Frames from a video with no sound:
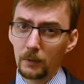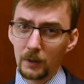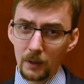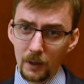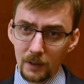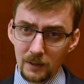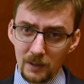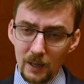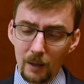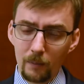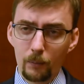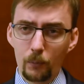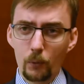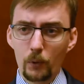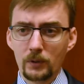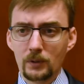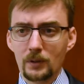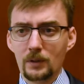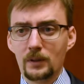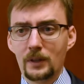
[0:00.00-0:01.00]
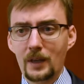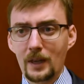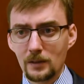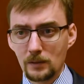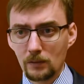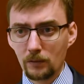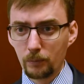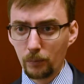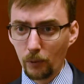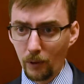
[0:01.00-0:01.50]
at some point in the
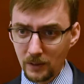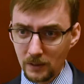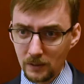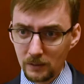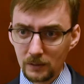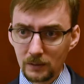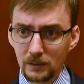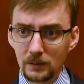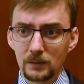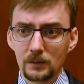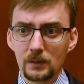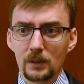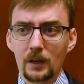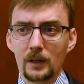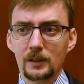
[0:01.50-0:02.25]
case of Brussels,